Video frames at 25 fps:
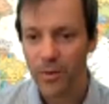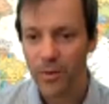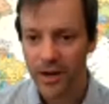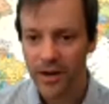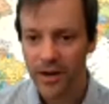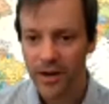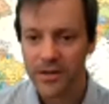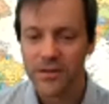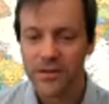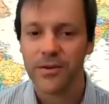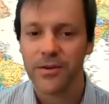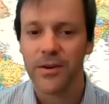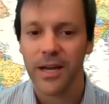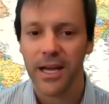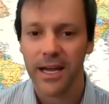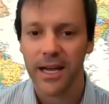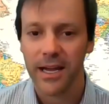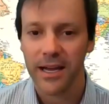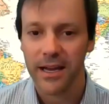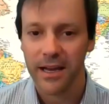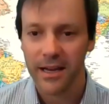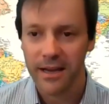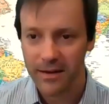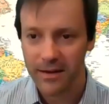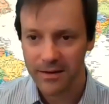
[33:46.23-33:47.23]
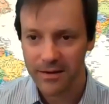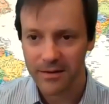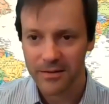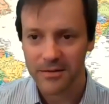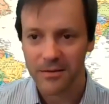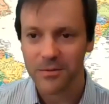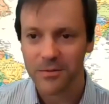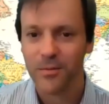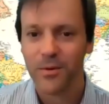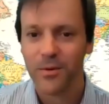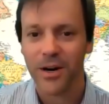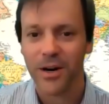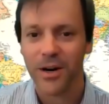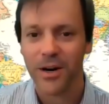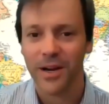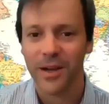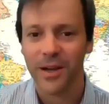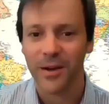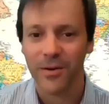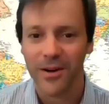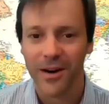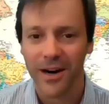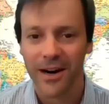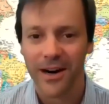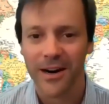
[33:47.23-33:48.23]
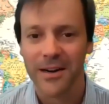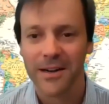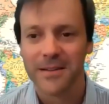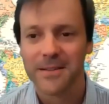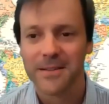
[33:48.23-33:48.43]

you're doing where you are